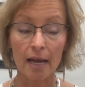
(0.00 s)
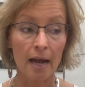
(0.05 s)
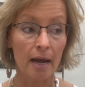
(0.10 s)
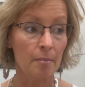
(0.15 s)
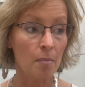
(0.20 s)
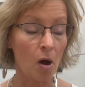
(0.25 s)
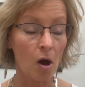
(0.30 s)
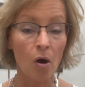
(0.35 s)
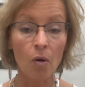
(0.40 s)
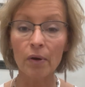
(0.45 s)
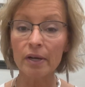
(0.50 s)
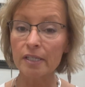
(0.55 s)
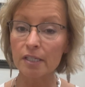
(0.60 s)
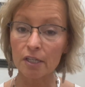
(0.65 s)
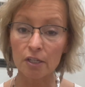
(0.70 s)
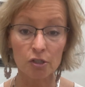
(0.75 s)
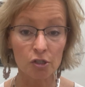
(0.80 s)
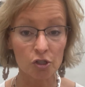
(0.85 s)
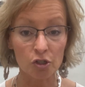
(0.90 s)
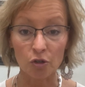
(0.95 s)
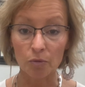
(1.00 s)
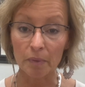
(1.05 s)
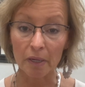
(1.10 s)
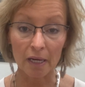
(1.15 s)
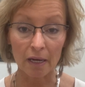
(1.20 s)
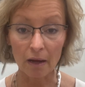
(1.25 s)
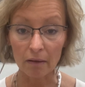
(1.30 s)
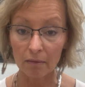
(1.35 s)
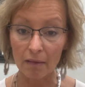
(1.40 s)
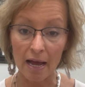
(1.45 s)
I'm always
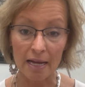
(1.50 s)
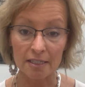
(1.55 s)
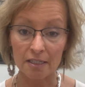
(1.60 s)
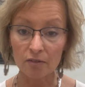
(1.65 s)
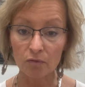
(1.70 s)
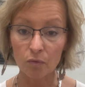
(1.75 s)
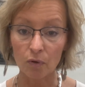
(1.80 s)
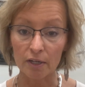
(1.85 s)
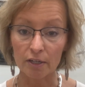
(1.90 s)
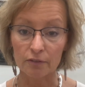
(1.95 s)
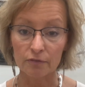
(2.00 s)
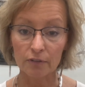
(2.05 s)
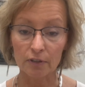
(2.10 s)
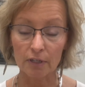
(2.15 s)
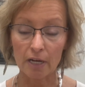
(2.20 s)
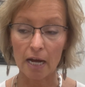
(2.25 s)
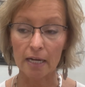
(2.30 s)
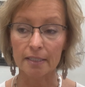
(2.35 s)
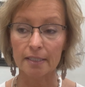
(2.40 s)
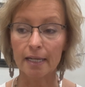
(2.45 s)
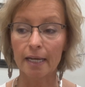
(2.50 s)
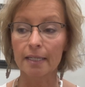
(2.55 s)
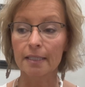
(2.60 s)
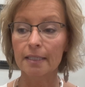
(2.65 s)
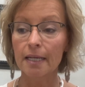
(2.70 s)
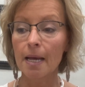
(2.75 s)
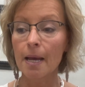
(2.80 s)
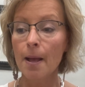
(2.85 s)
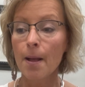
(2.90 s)
consuming lots of wonderful content.